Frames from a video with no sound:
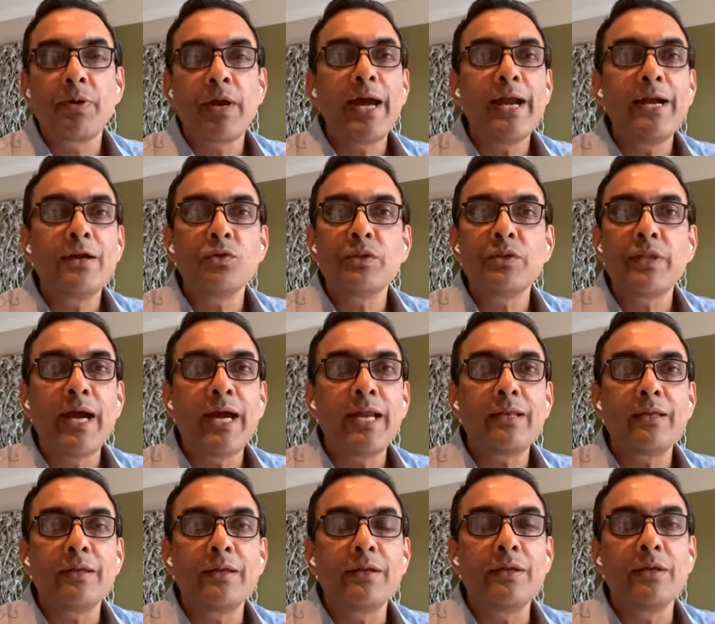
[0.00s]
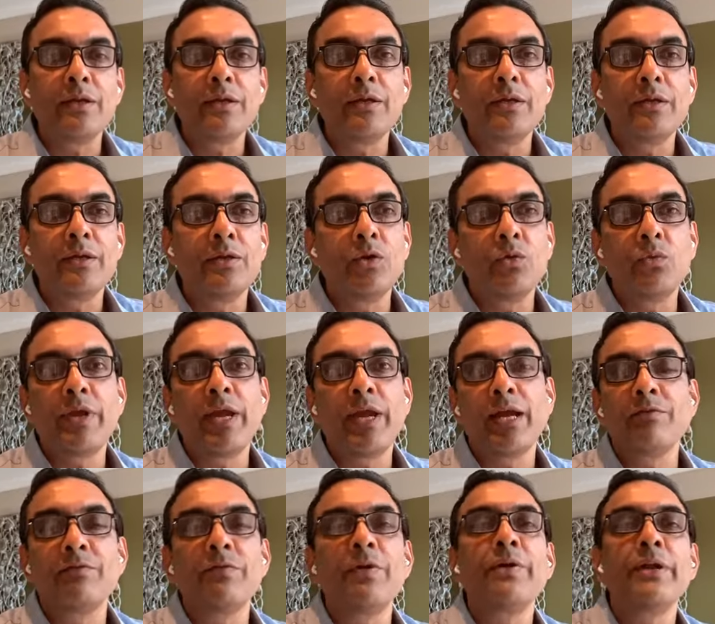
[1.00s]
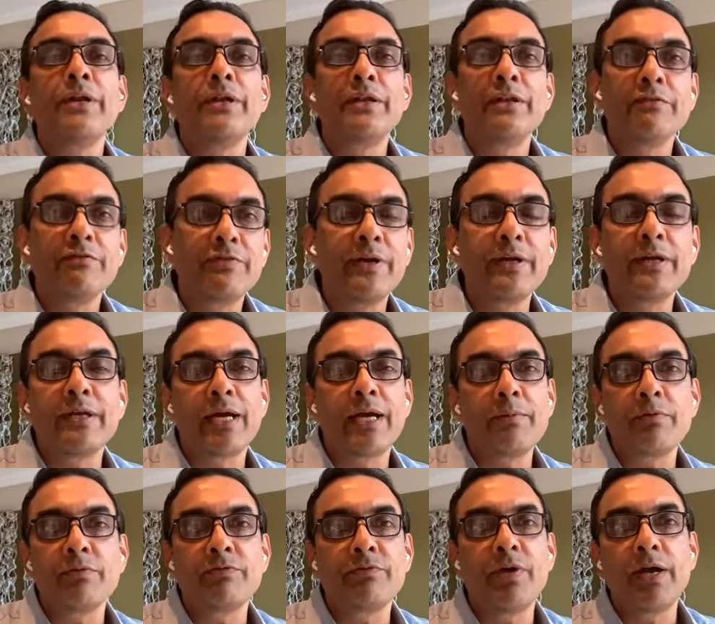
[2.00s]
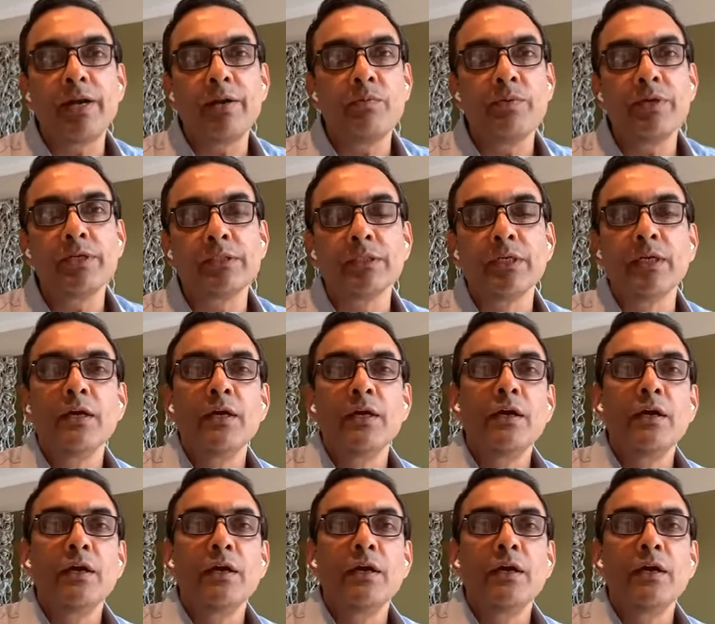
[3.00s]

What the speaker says: Prior to that, we had a very different type of fund, which